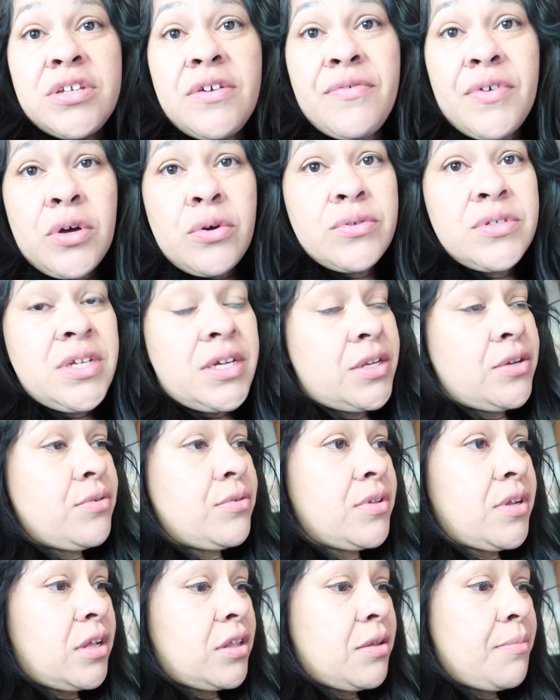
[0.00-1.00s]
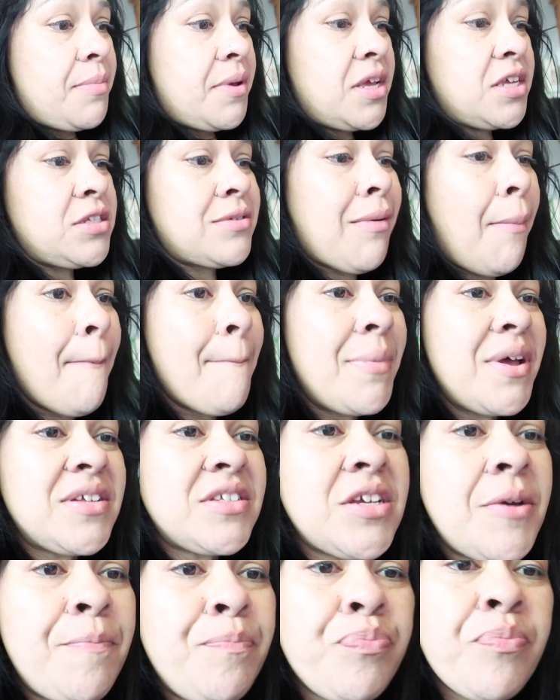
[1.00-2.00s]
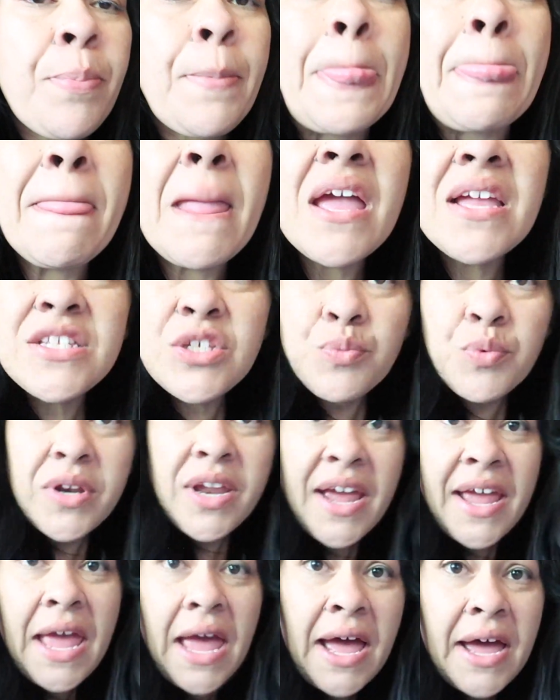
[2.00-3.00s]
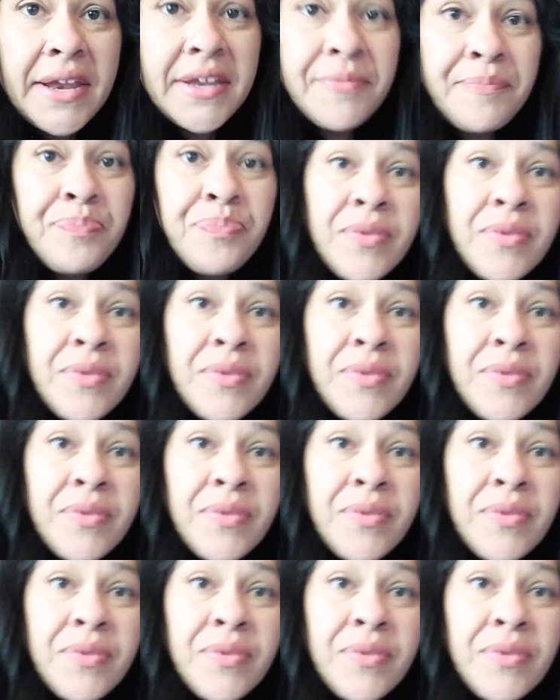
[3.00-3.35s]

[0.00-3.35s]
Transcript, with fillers: of oats. I know, not the best, but it's what I had.